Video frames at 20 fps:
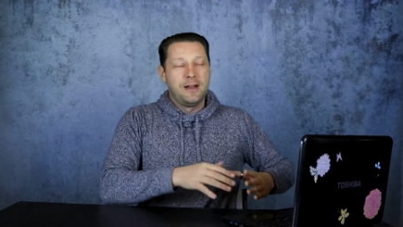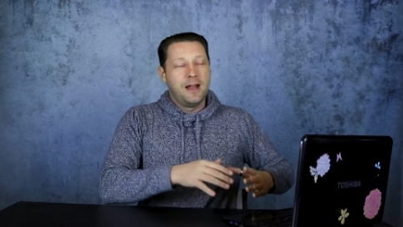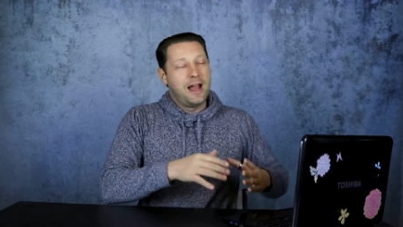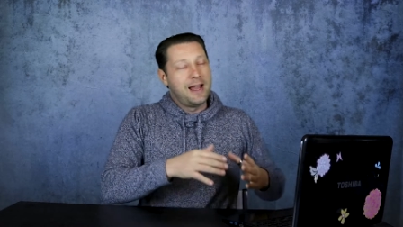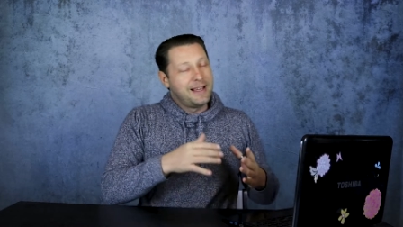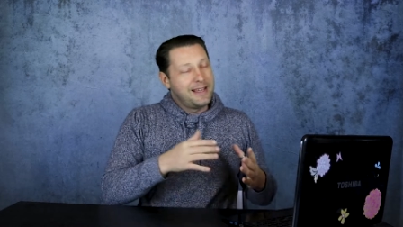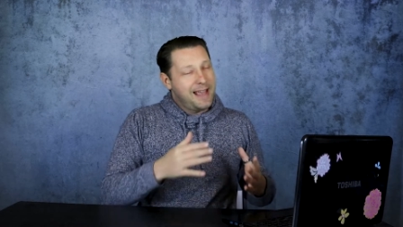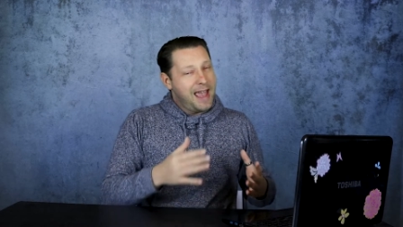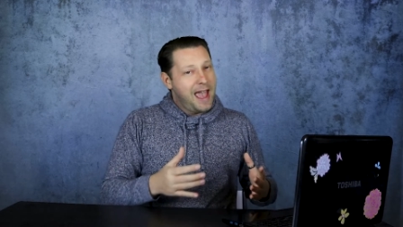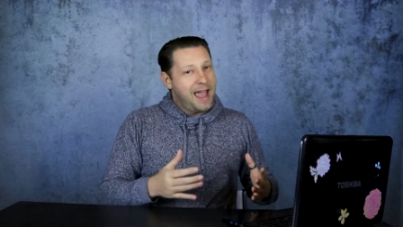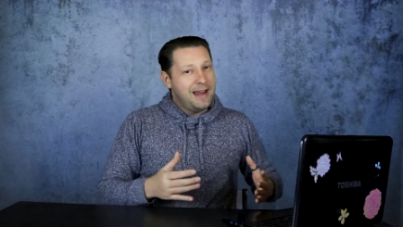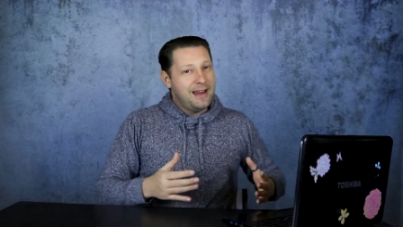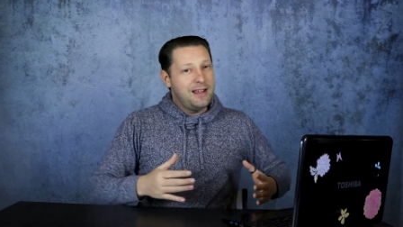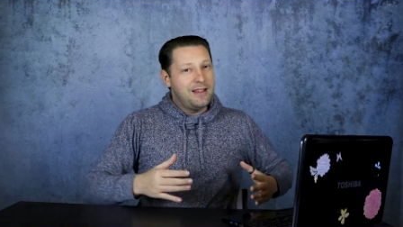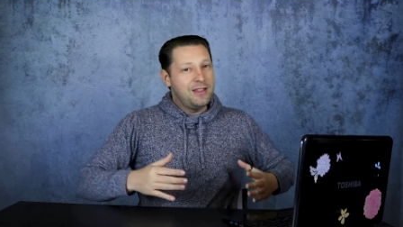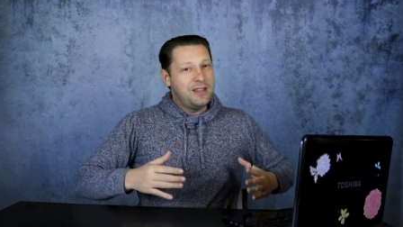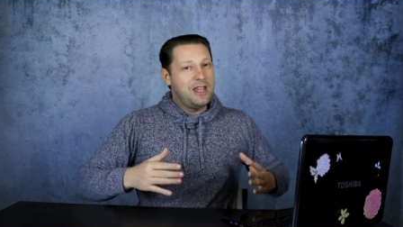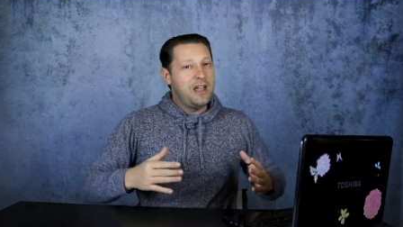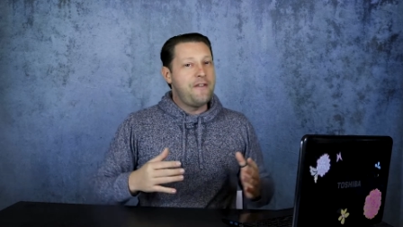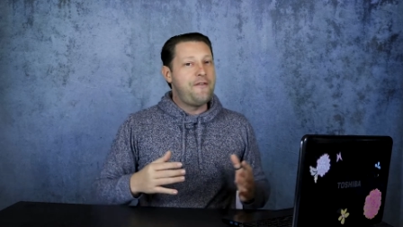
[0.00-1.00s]

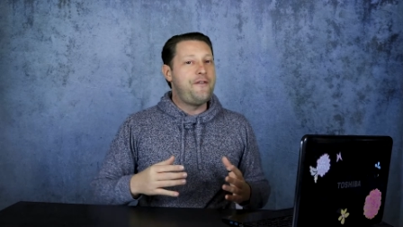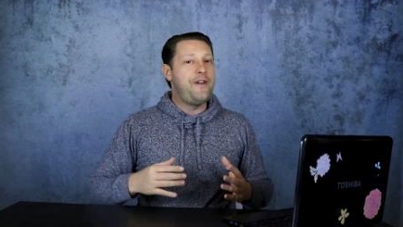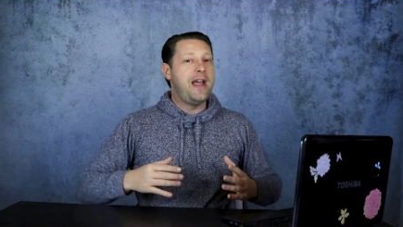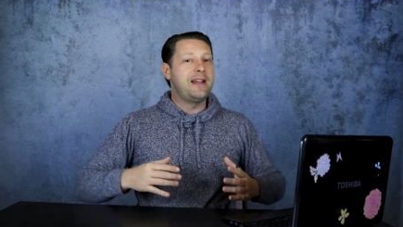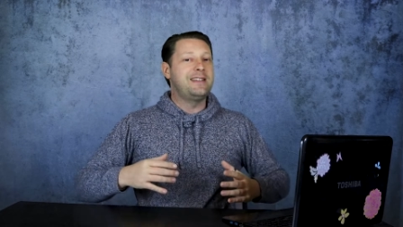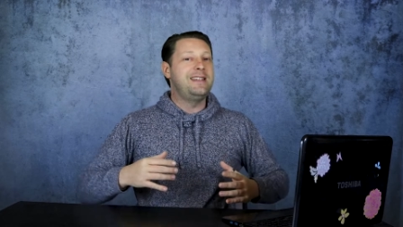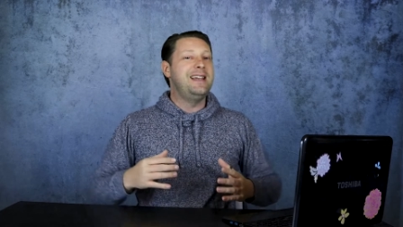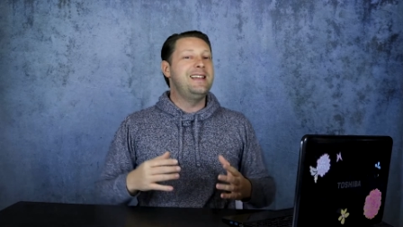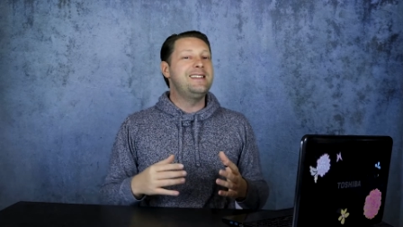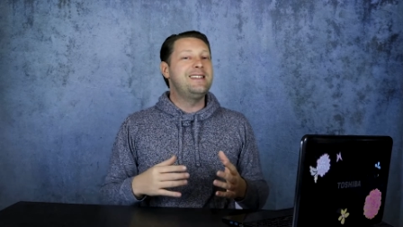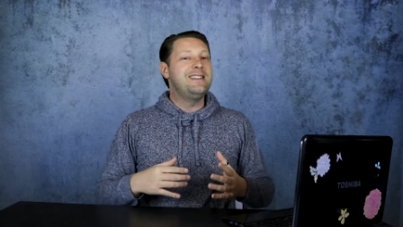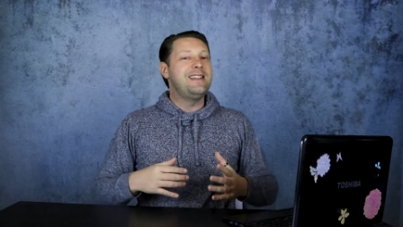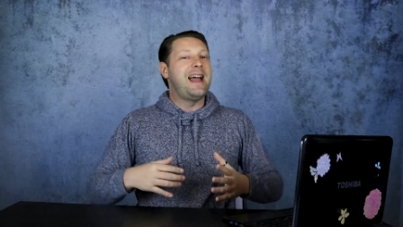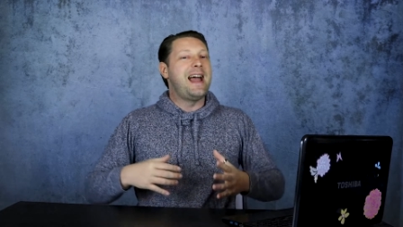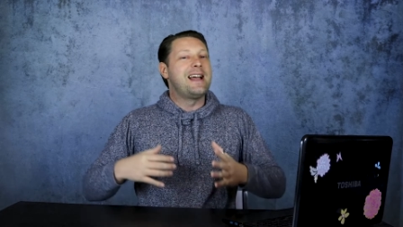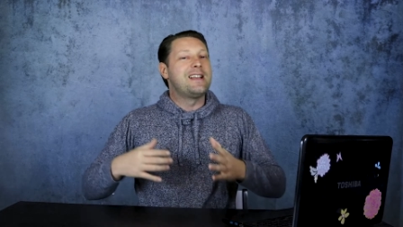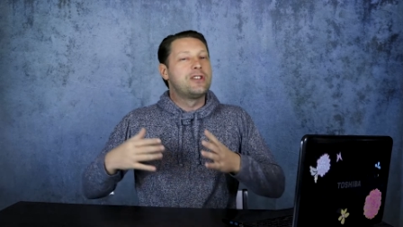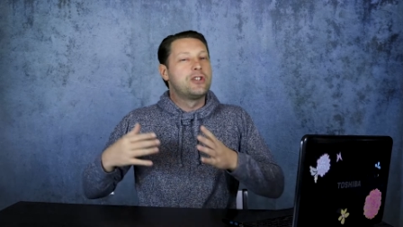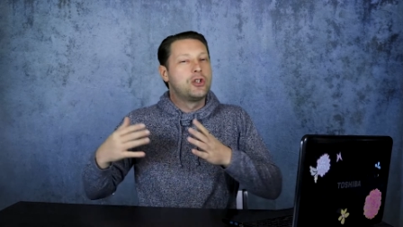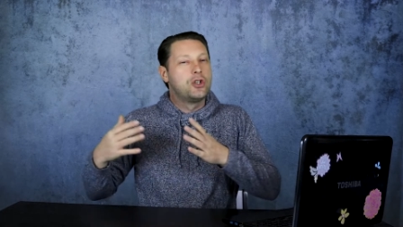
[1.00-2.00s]
Again, the effect isn't
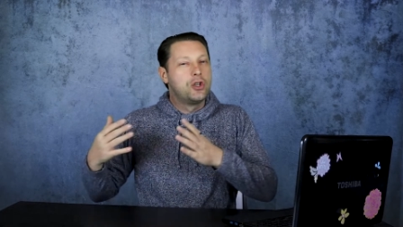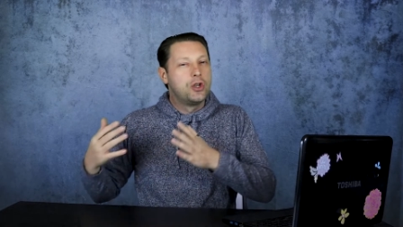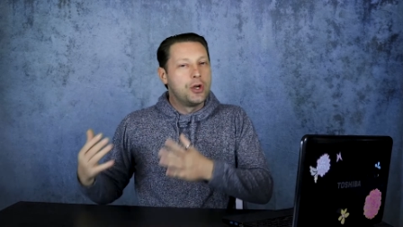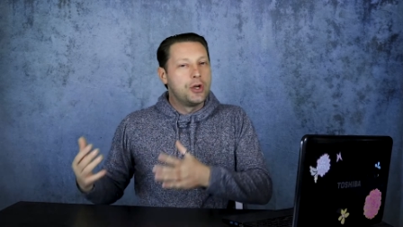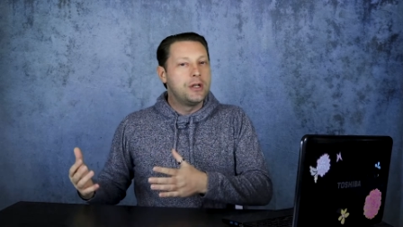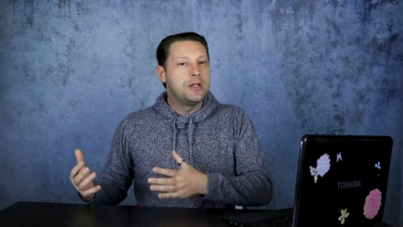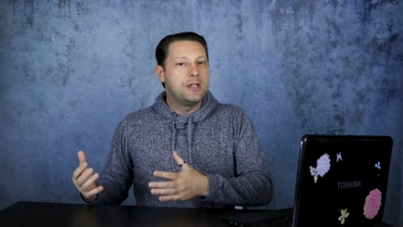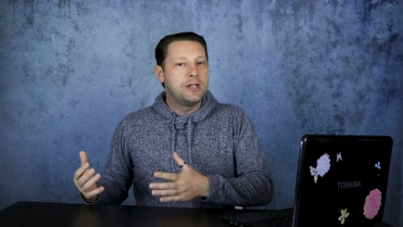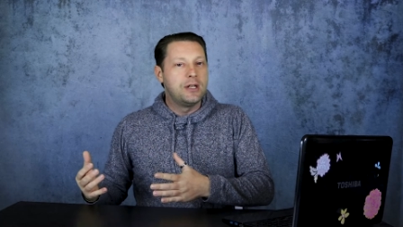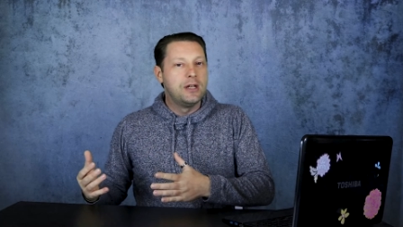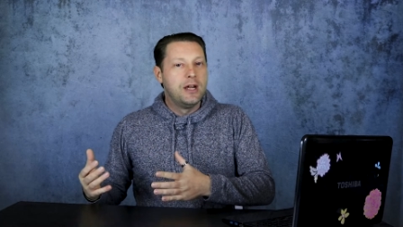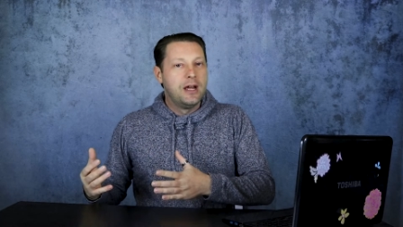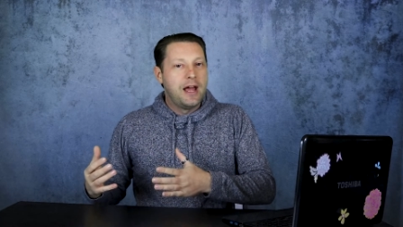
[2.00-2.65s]
as good